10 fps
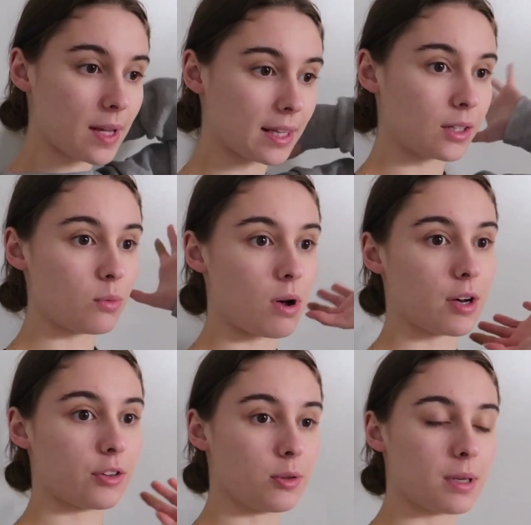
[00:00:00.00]
a little
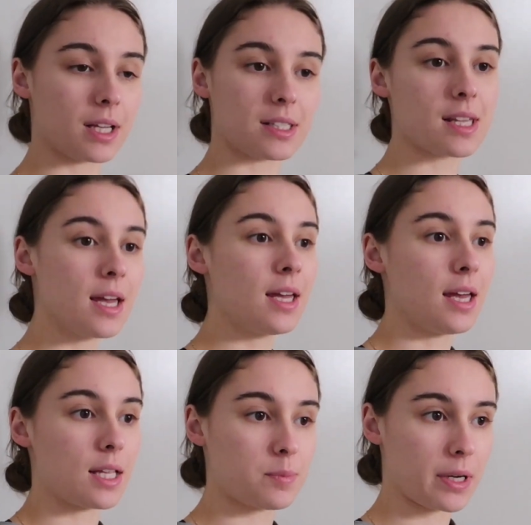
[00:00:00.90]
walkthrough because
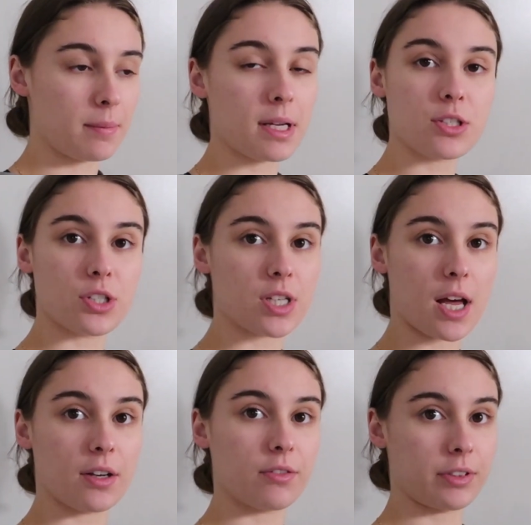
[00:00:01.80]
it's pretty much
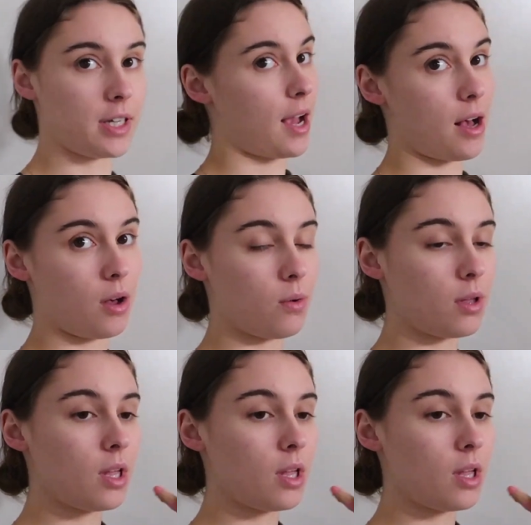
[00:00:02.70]
done for now.